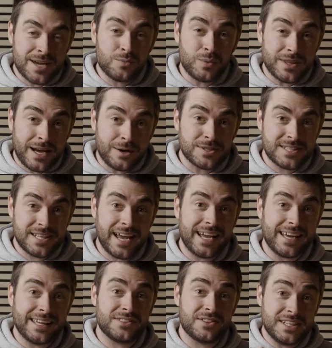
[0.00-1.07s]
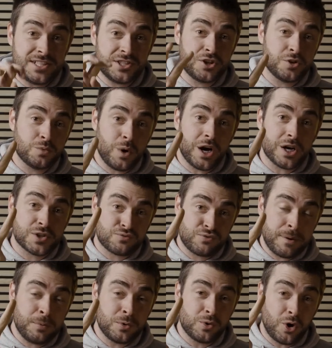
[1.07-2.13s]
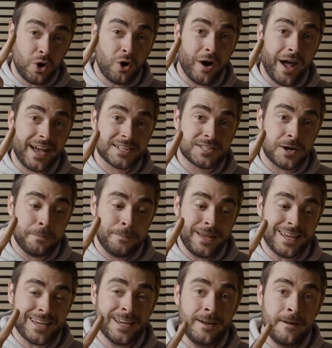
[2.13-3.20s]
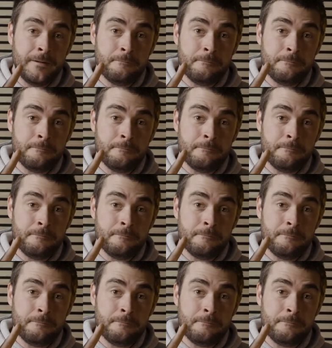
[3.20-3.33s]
without saying these two words, Ripple or XRP,